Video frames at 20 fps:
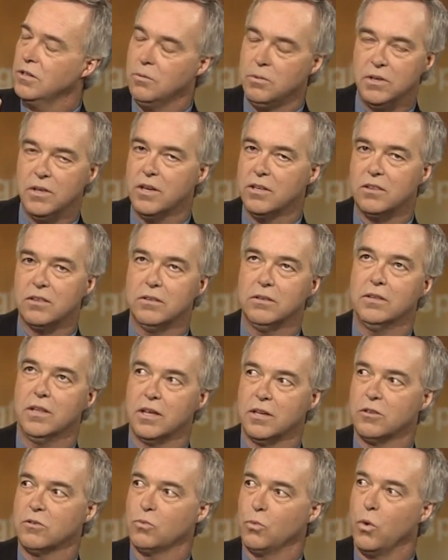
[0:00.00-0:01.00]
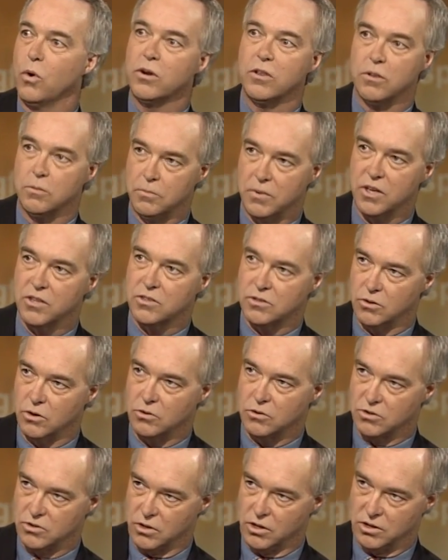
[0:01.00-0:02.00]
I mean, that is one of the best
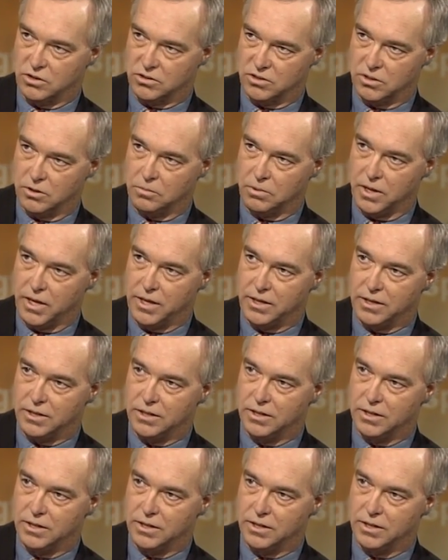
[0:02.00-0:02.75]
known songs on the planet.